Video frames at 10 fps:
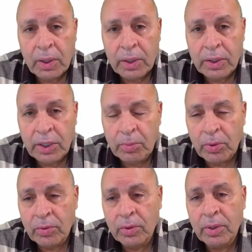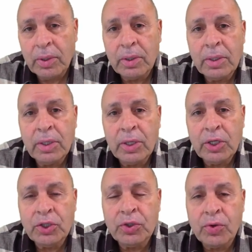deeper
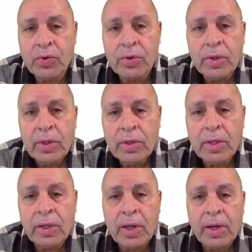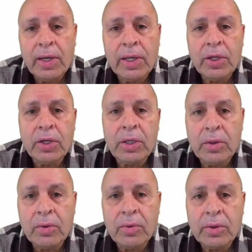issues that are related
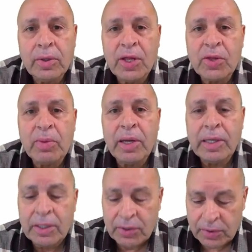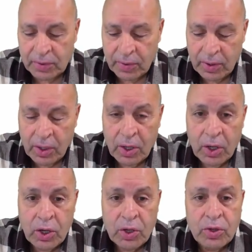to transplantation.
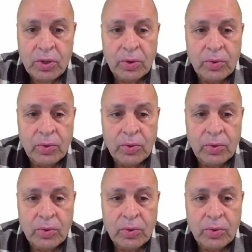So